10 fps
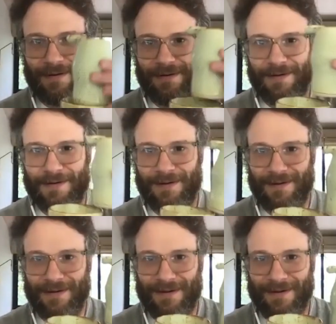
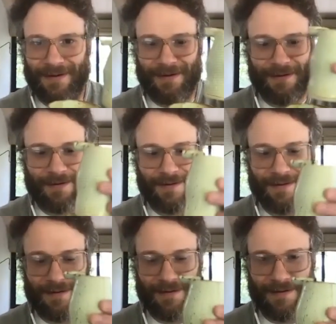
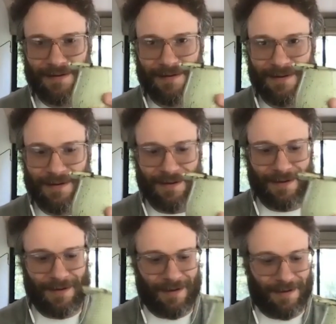
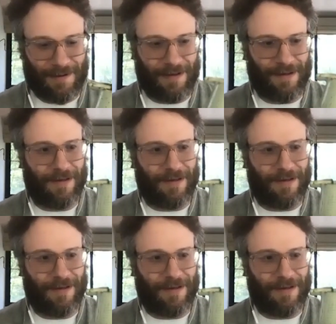[no speech]